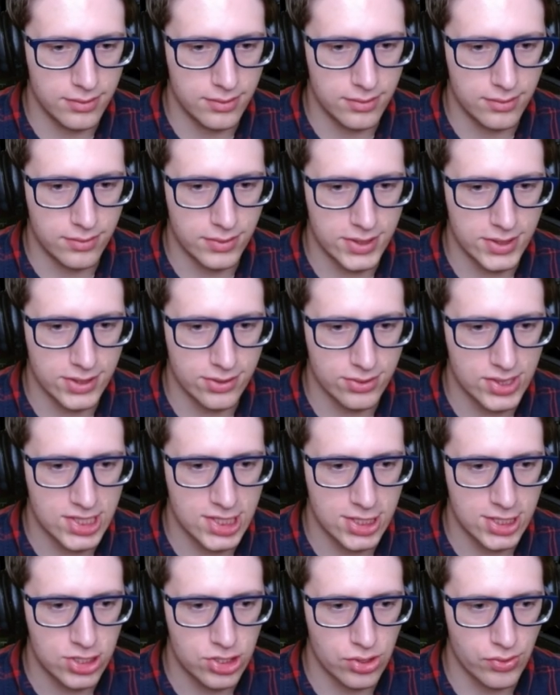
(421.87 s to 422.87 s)
real
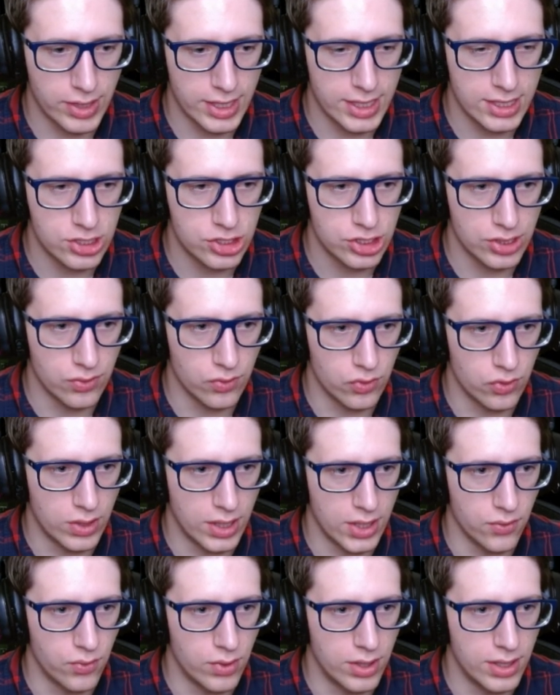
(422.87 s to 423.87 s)
situation where
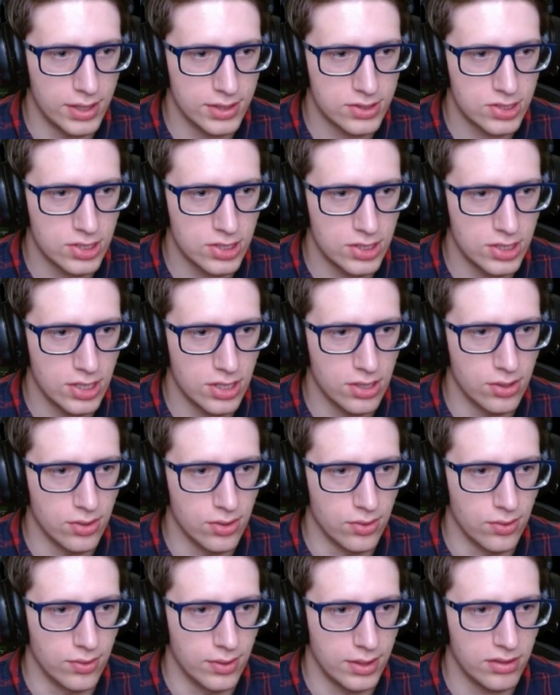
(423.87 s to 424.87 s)
I want to
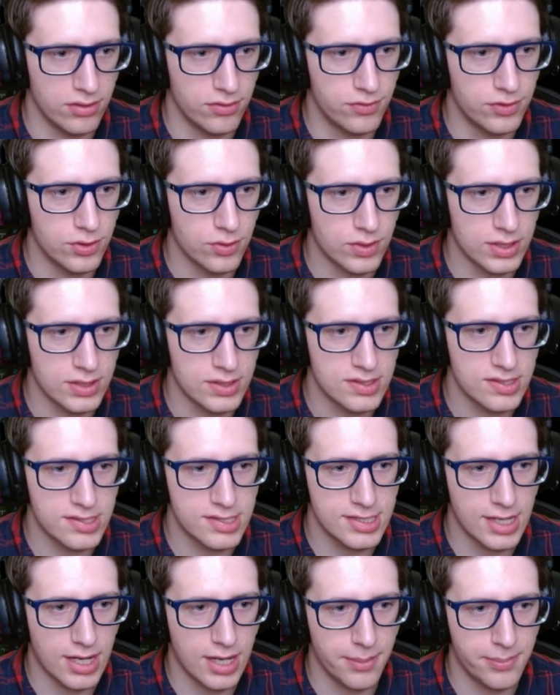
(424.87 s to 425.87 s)
know if you can
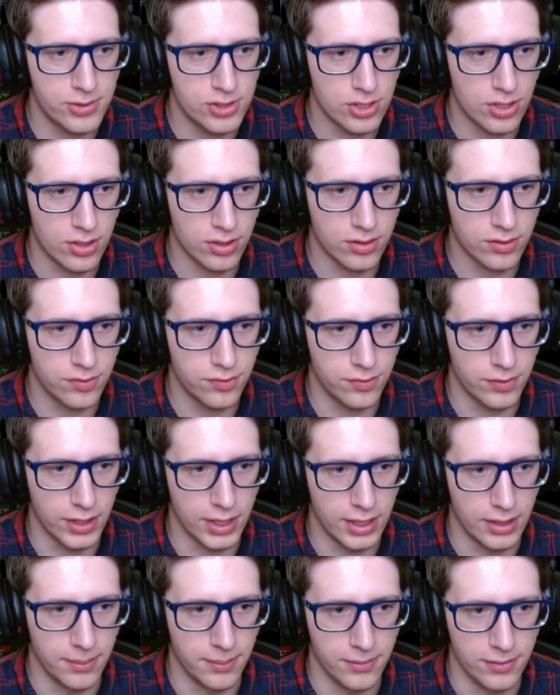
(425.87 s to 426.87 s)
stop Dark
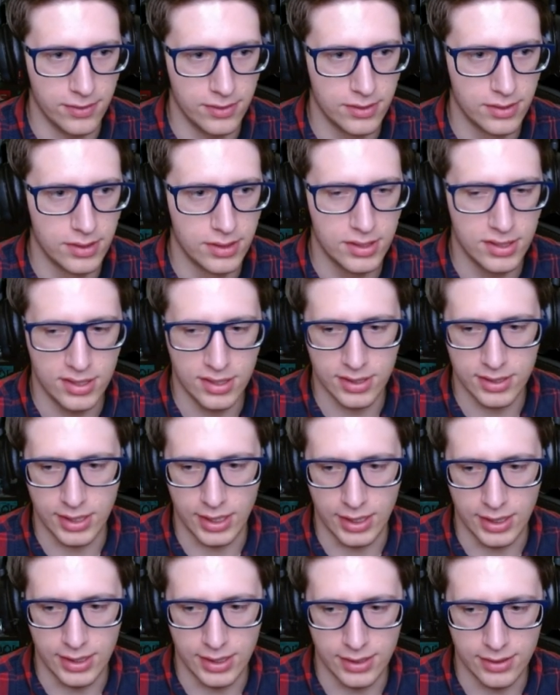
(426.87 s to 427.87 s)
Flame.
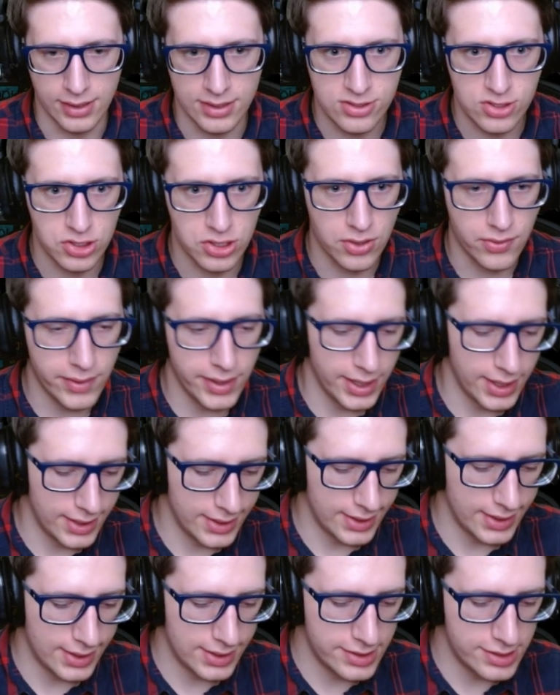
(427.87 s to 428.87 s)
Okay, uh, let's go ahead
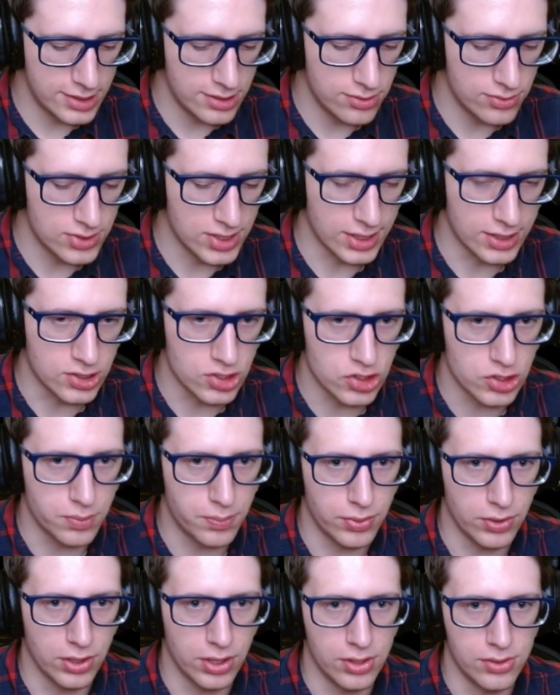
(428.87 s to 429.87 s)
and use
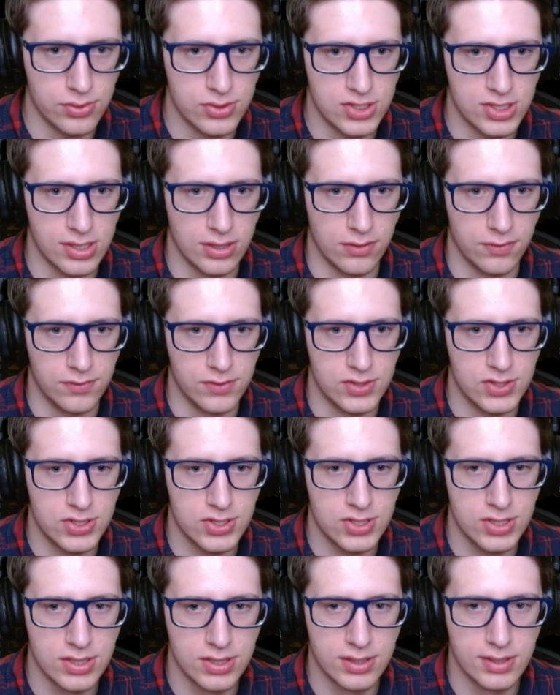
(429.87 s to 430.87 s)

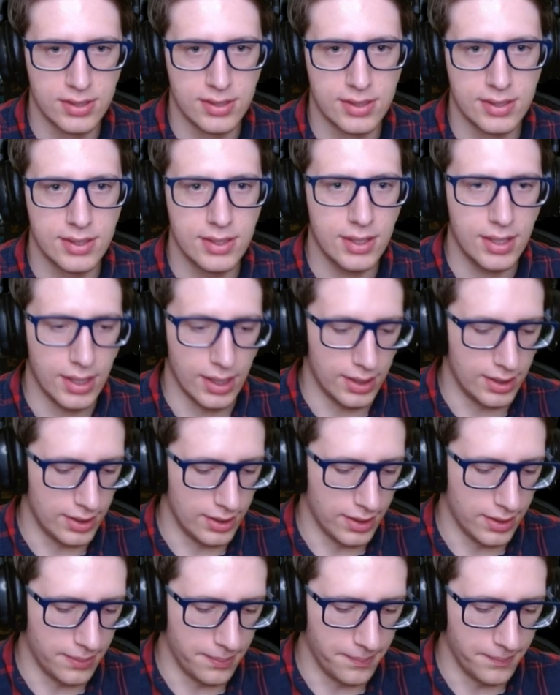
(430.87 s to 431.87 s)
explosives.
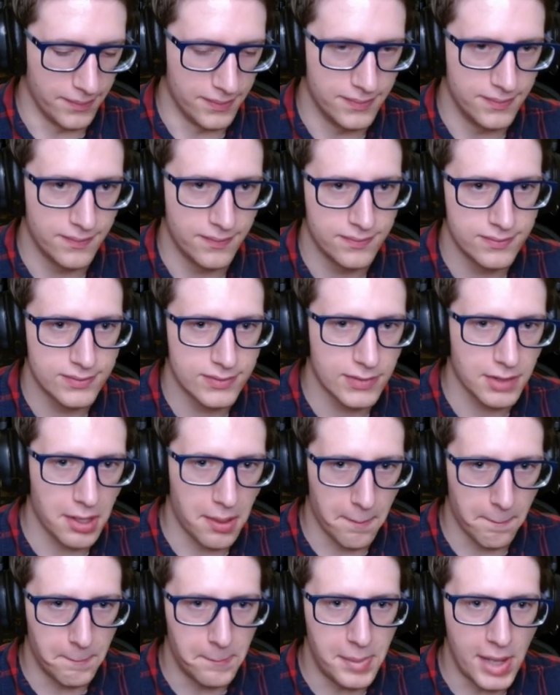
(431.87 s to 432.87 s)
Um,
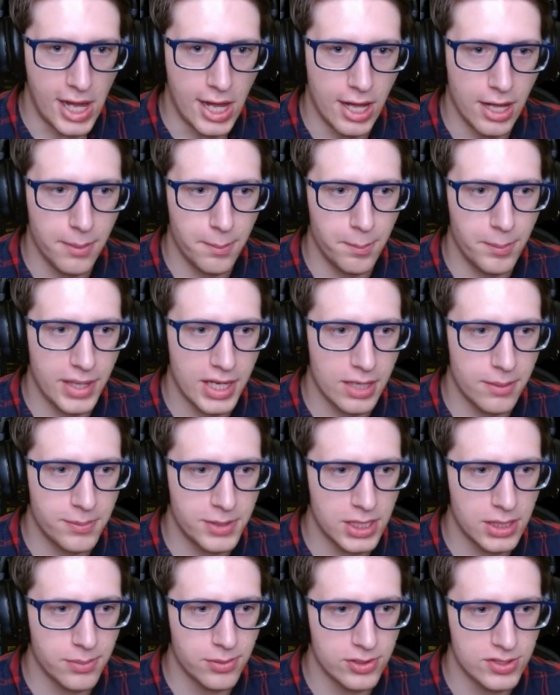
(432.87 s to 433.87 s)
bomb may
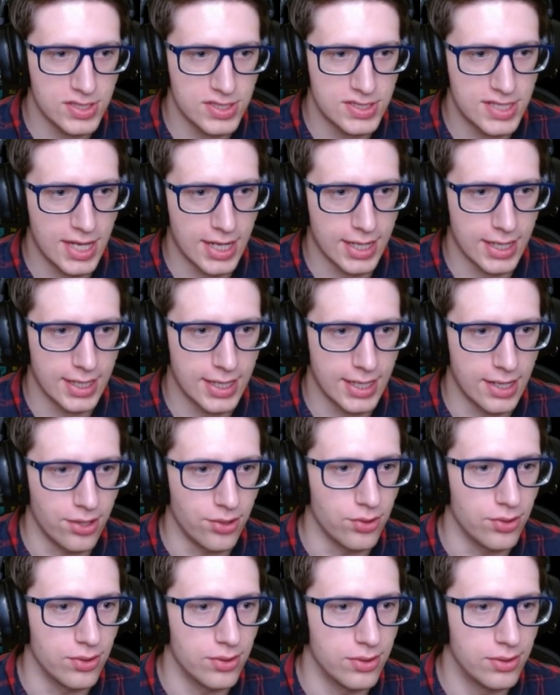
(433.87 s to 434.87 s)
be able to take it out.